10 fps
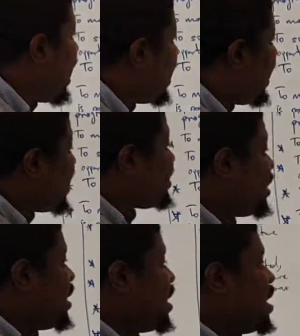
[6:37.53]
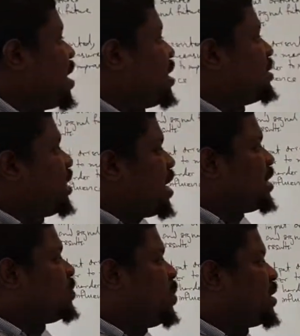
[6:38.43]
And lastly, it
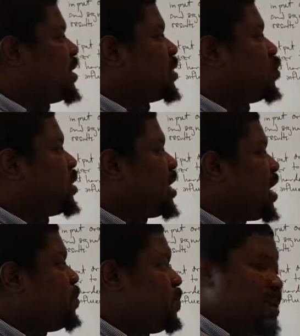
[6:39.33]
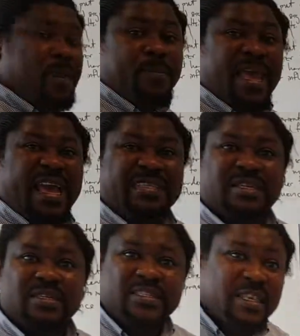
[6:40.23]
is better to keep
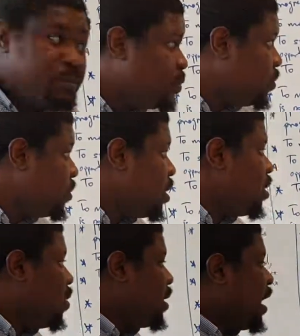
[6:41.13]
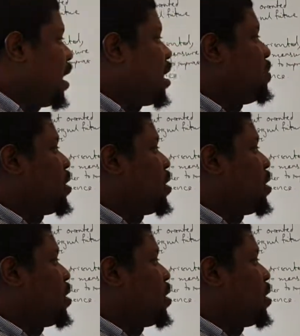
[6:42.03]
KPIs simple, okay?